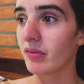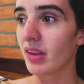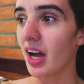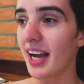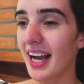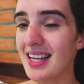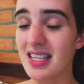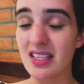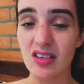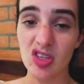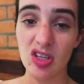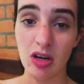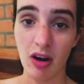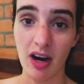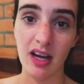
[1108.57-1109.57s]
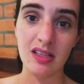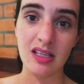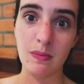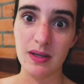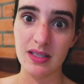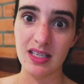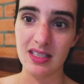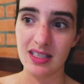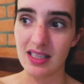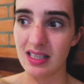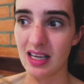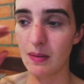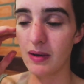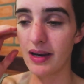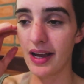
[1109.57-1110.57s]
I guess it's such a crazy busy
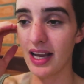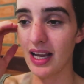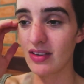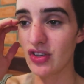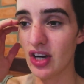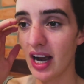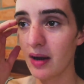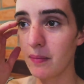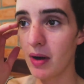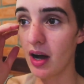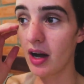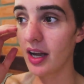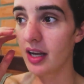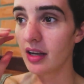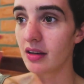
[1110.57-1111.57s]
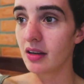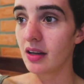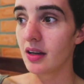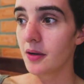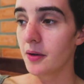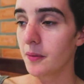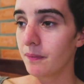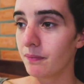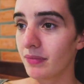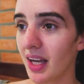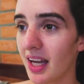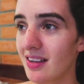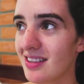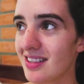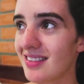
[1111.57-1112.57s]
city, but like in Chiang Mai, and
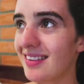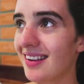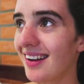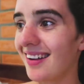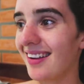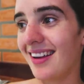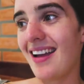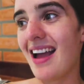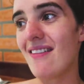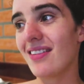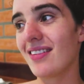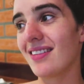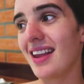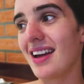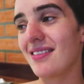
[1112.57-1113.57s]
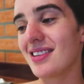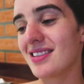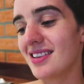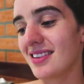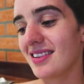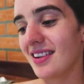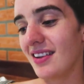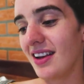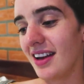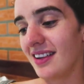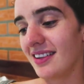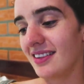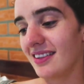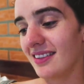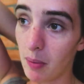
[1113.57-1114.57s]
it just, I don't know, everyone there was just so
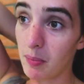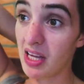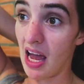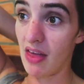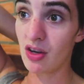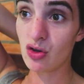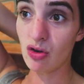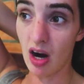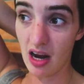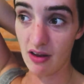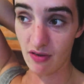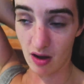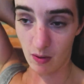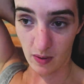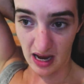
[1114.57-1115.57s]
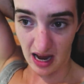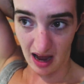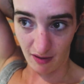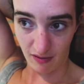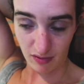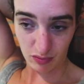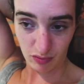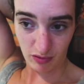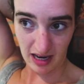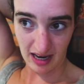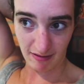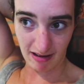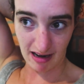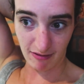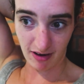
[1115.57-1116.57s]
nice. But yeah, the driver we have is
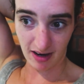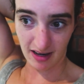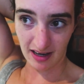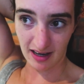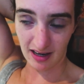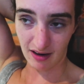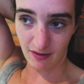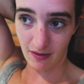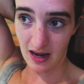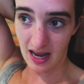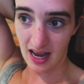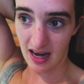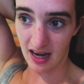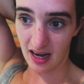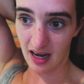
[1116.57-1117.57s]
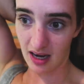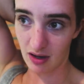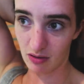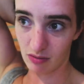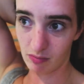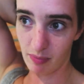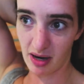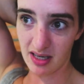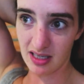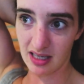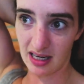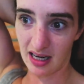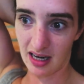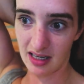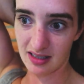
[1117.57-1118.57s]
really, really friendly and lovely, and he
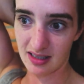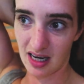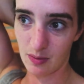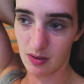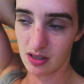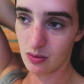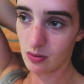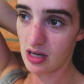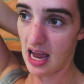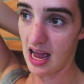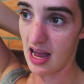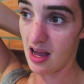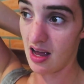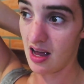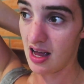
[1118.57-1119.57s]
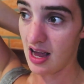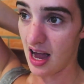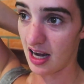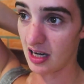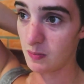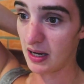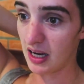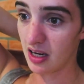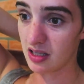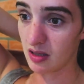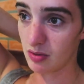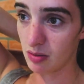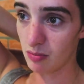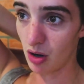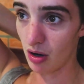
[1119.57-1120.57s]
basically like stayed with us all day, and he's picking us
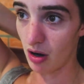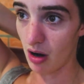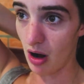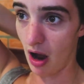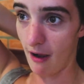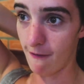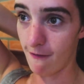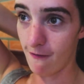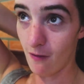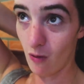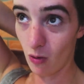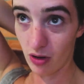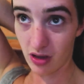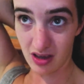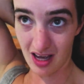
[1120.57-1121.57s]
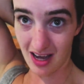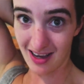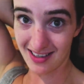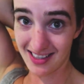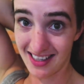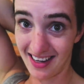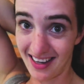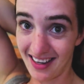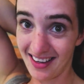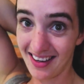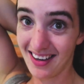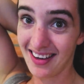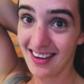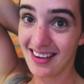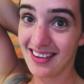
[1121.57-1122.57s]
up tomorrow at four thirty
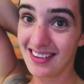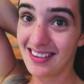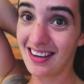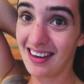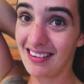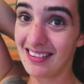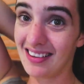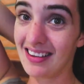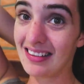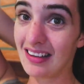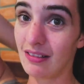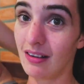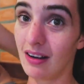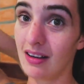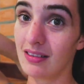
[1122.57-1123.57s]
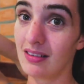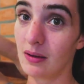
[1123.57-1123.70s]
to go to the sunrise.